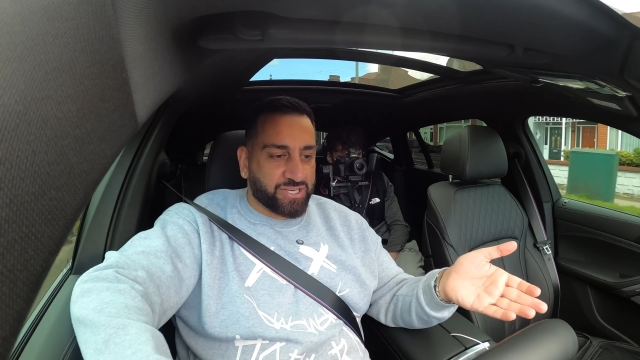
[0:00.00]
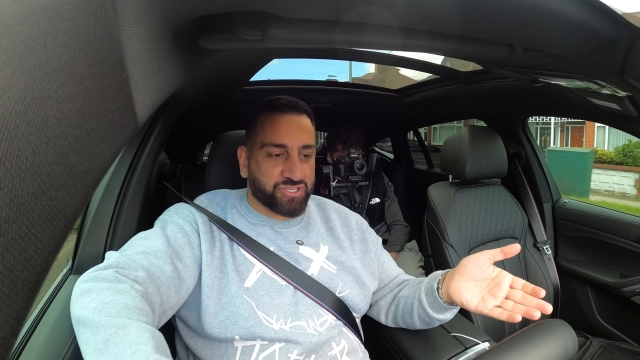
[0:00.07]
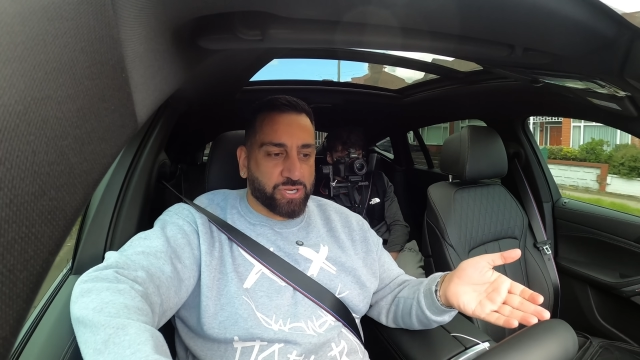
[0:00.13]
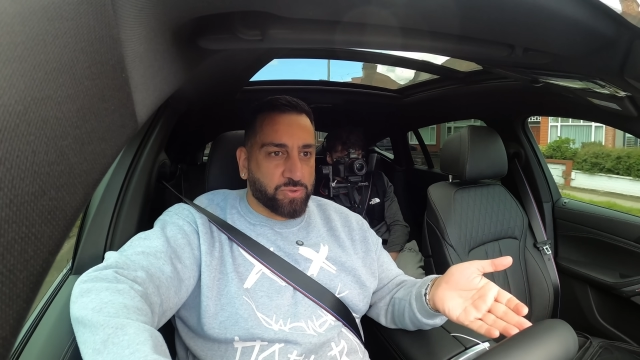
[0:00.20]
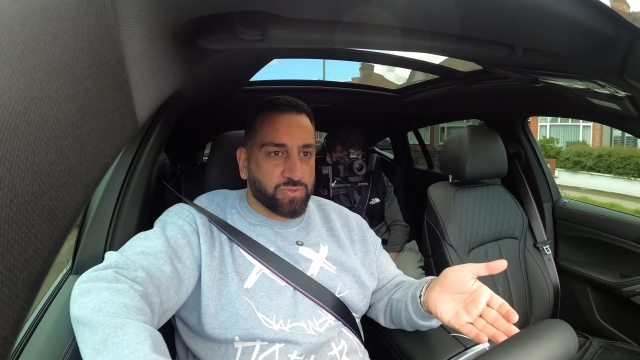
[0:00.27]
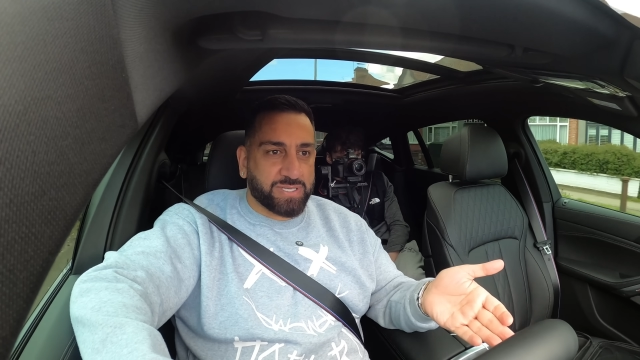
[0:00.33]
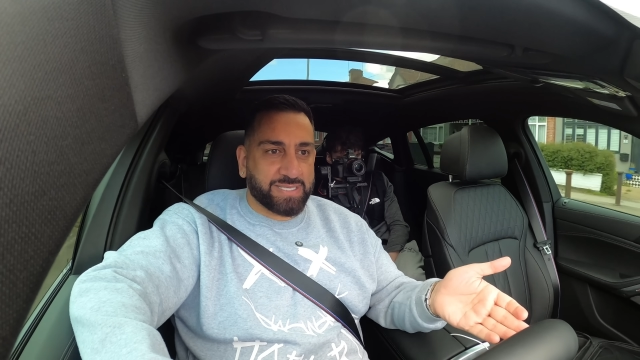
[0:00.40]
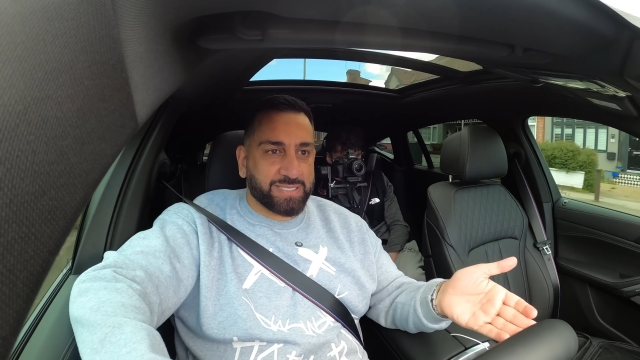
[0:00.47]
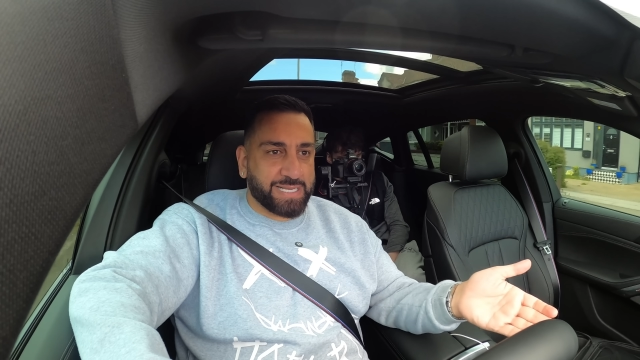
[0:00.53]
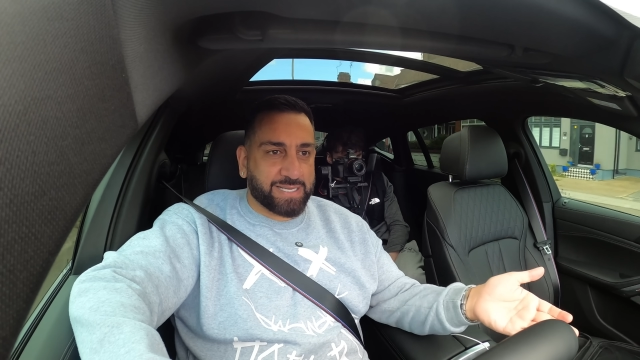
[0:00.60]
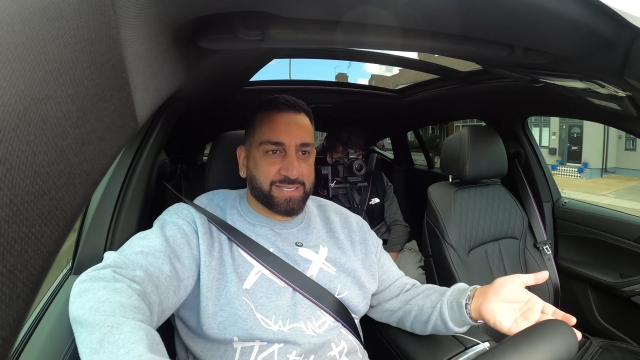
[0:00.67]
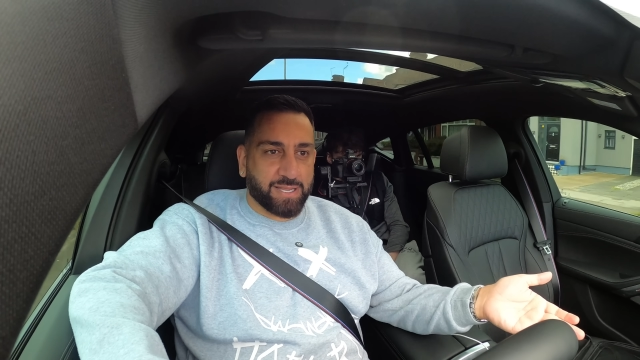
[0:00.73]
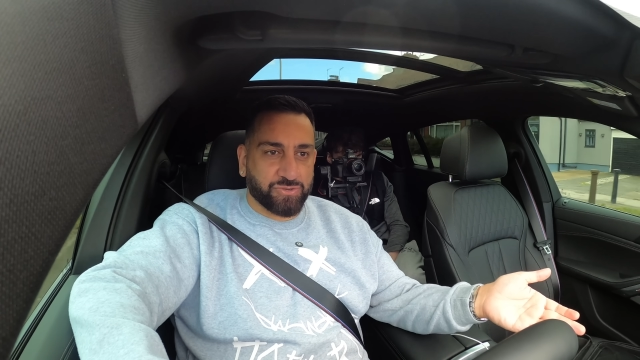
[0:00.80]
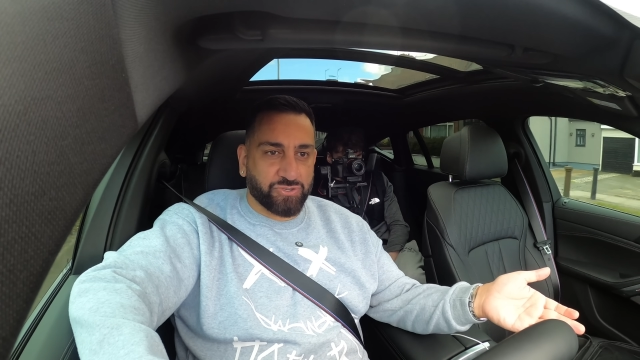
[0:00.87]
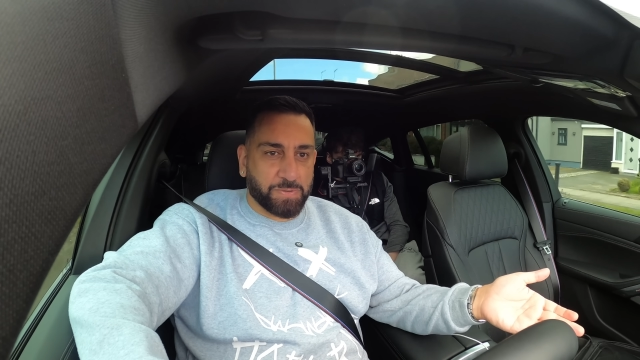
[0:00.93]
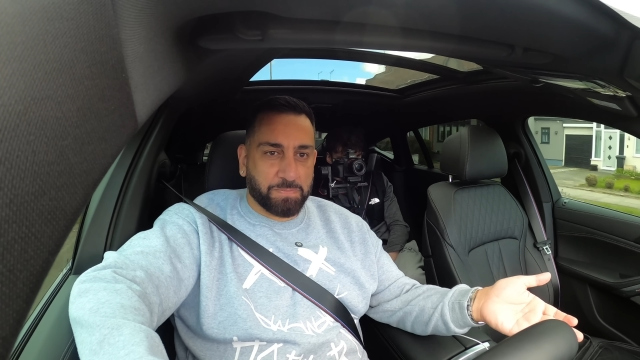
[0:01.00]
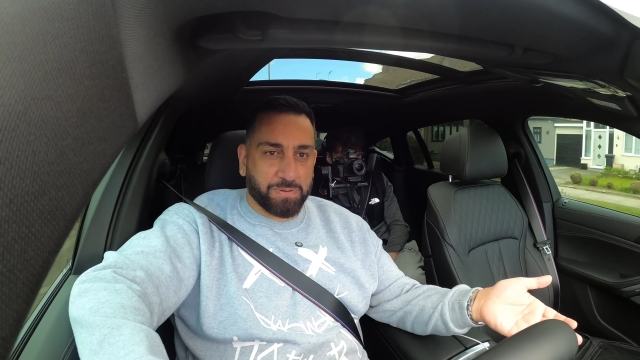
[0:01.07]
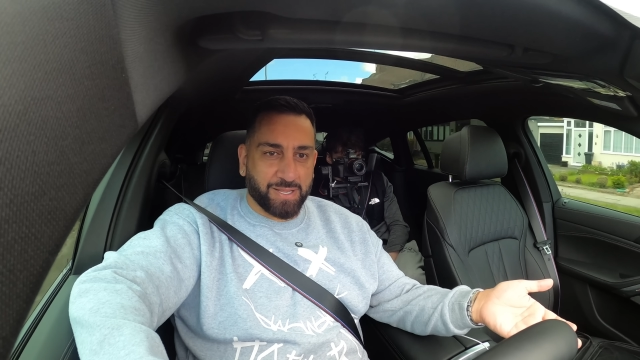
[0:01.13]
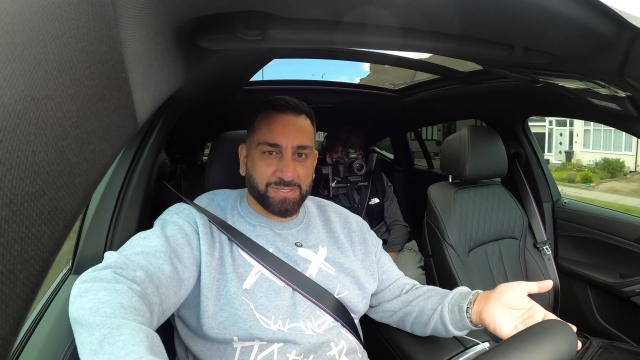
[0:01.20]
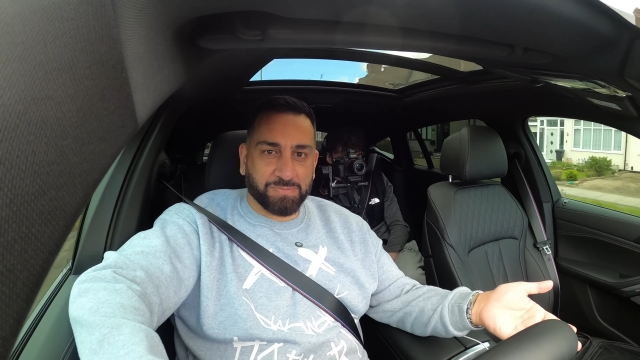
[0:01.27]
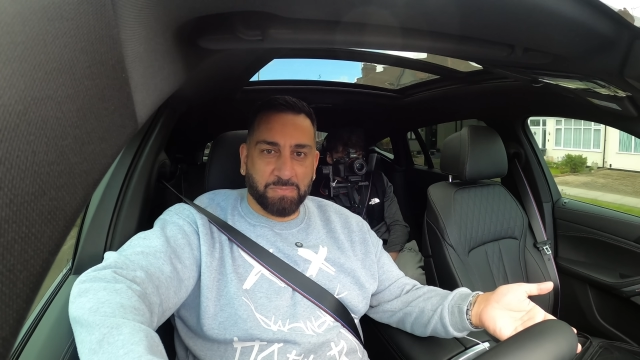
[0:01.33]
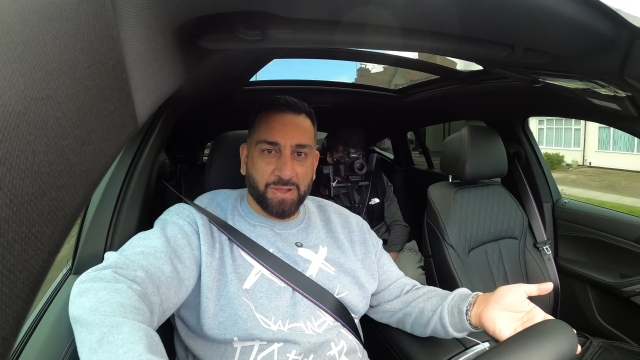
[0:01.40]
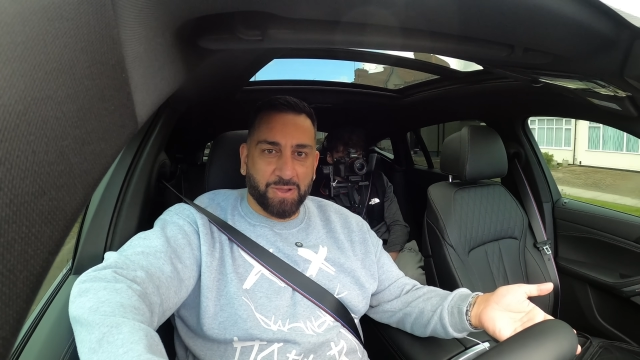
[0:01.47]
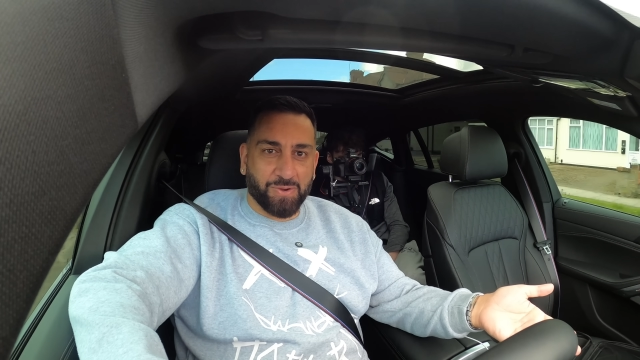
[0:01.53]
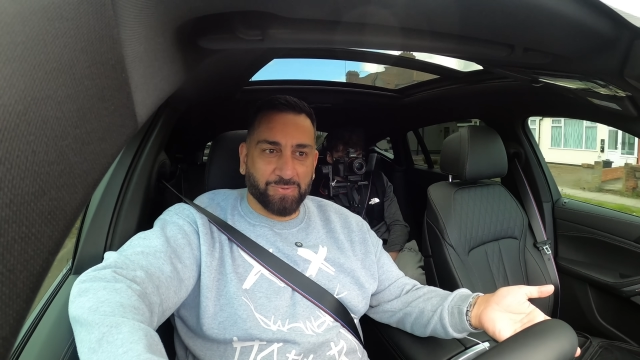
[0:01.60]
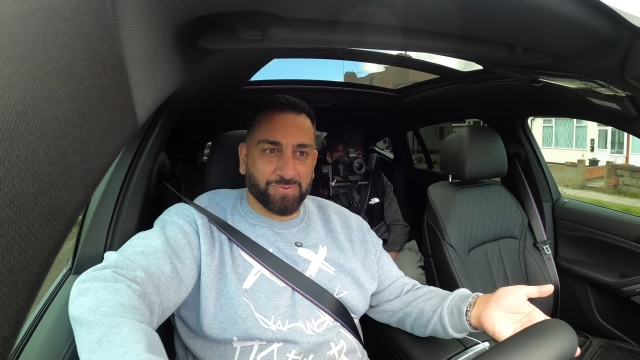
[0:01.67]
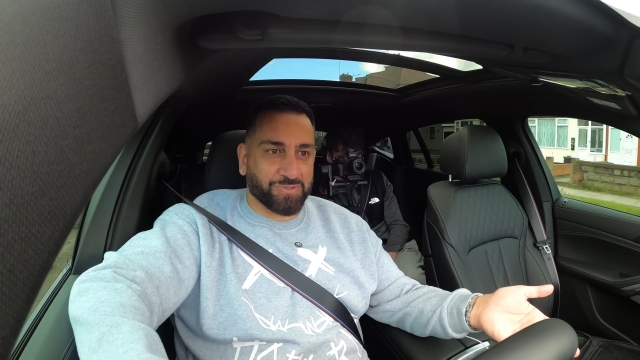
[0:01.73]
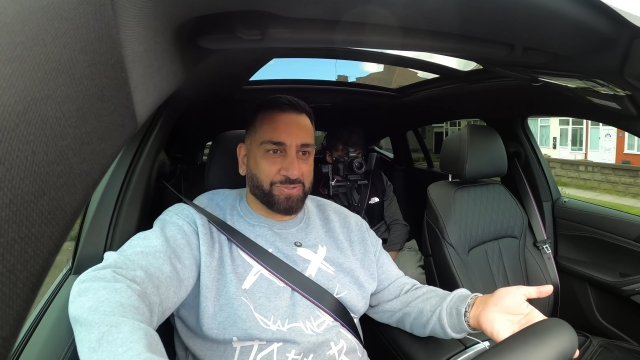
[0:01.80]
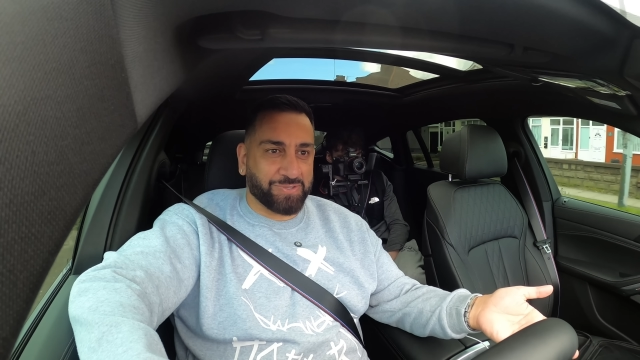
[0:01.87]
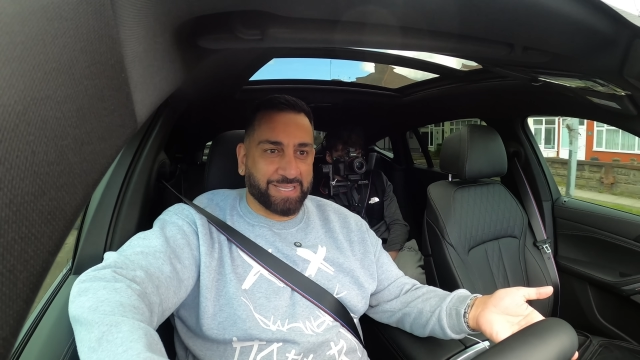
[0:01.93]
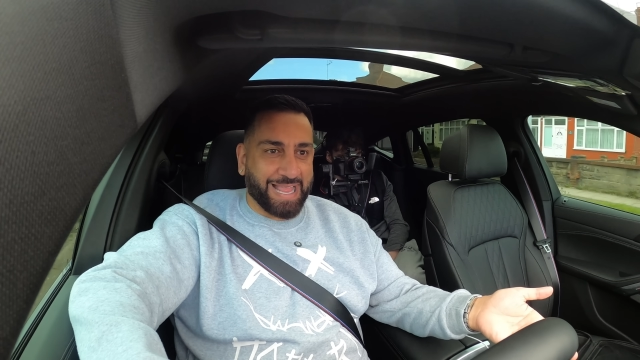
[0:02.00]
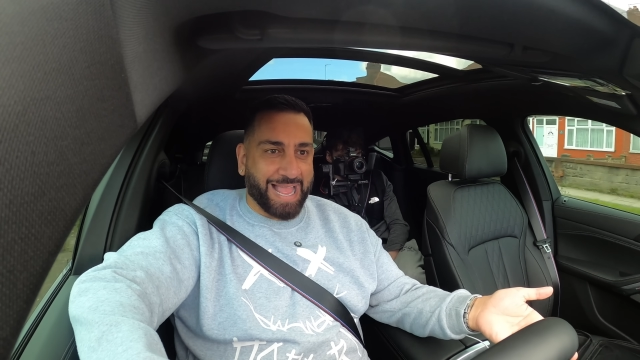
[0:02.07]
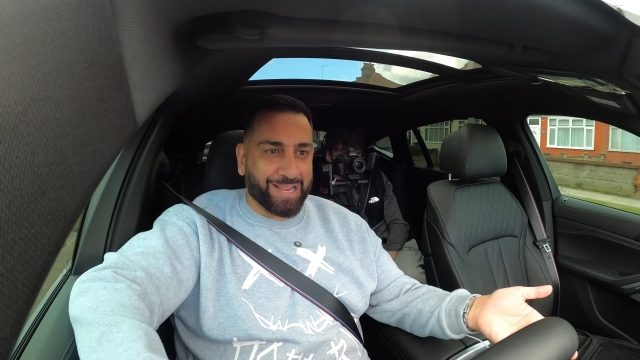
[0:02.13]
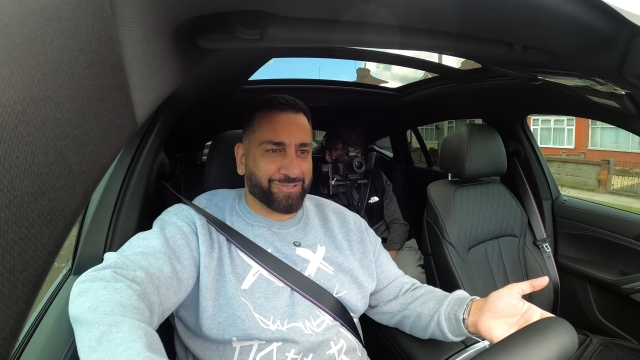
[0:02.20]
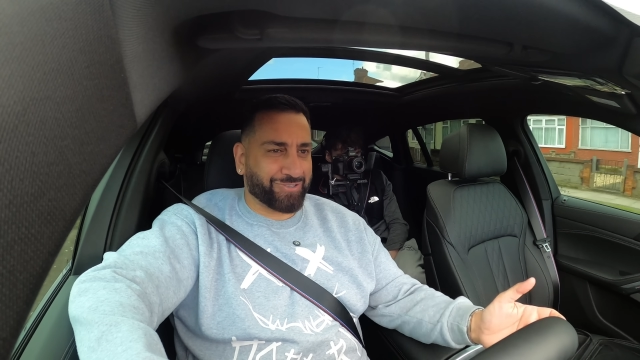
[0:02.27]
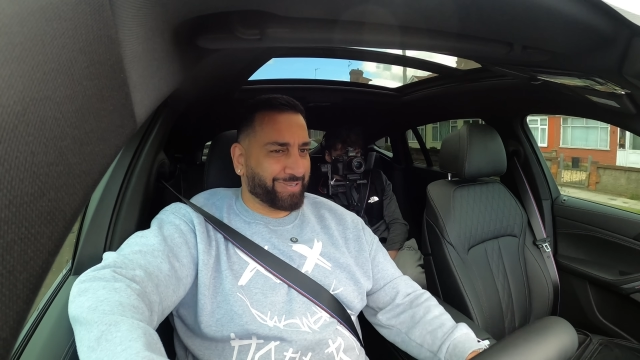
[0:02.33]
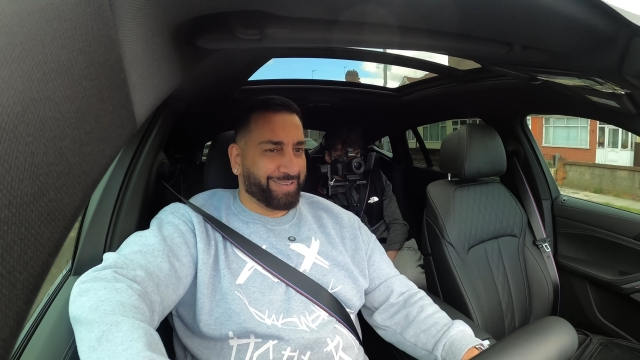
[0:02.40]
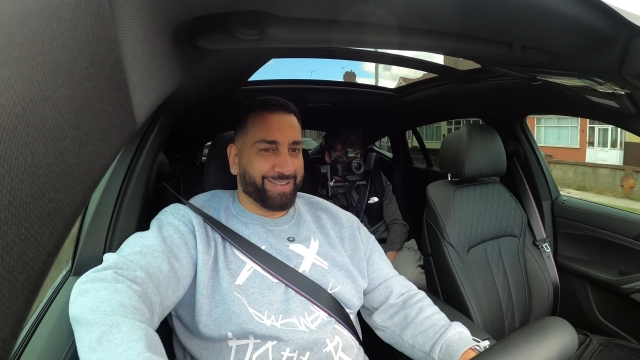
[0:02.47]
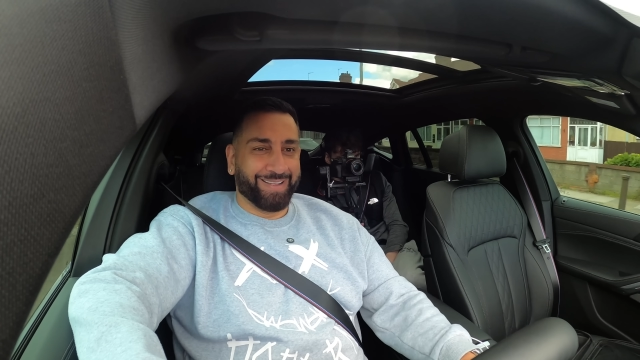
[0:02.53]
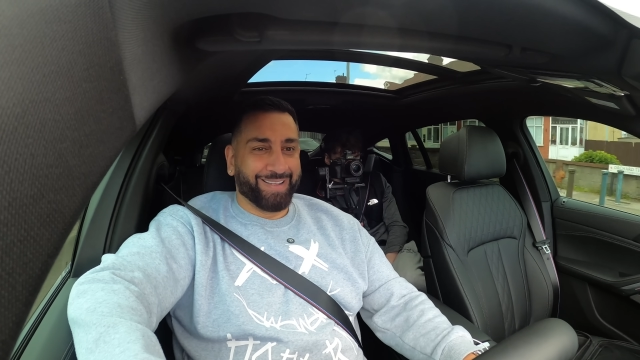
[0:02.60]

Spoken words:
it shows 600 plus miles on the dash.